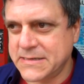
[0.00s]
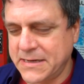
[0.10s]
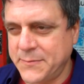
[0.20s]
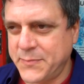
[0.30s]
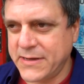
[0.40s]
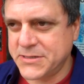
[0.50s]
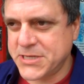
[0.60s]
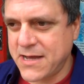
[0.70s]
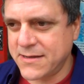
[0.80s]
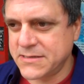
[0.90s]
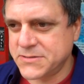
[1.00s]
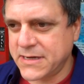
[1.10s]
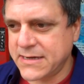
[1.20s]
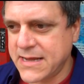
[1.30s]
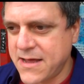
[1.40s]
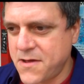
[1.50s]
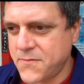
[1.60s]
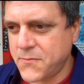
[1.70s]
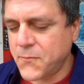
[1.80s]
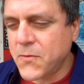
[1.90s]
a big challenge right
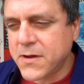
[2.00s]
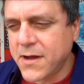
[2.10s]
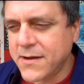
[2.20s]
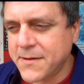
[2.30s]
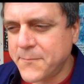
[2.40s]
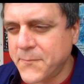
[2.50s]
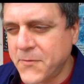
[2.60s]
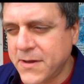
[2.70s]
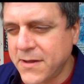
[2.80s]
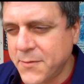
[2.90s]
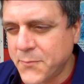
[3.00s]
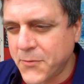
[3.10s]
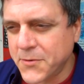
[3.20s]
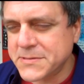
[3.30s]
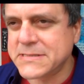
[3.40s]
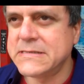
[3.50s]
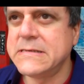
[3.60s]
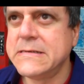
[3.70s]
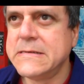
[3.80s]
now. What kind of person?